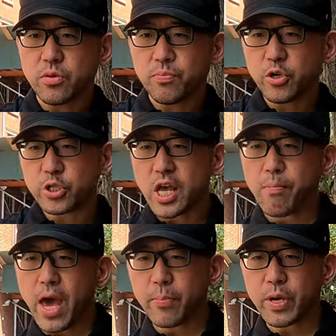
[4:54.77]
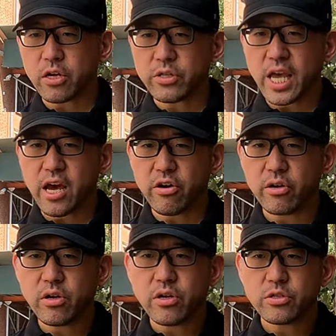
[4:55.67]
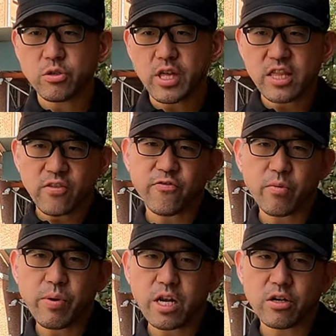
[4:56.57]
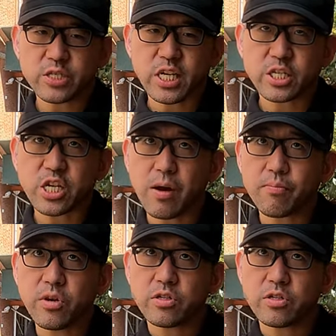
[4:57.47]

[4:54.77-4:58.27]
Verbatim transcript: to push that back pedal down so that the front pedal sticks up